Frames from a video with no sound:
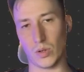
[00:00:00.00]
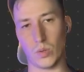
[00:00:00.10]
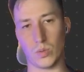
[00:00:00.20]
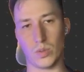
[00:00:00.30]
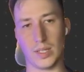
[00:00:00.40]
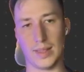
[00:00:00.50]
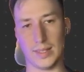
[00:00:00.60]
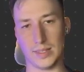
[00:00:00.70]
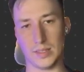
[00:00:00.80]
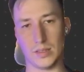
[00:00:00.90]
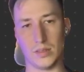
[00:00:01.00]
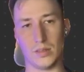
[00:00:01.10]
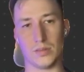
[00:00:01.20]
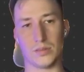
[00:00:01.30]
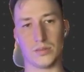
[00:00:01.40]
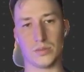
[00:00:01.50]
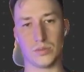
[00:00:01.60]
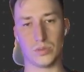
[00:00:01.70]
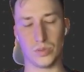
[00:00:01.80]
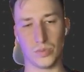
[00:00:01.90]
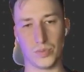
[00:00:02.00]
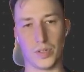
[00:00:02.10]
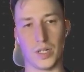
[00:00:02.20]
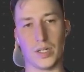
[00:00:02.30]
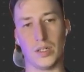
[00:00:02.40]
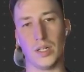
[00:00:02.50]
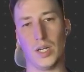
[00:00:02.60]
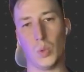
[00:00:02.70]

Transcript: go a little too far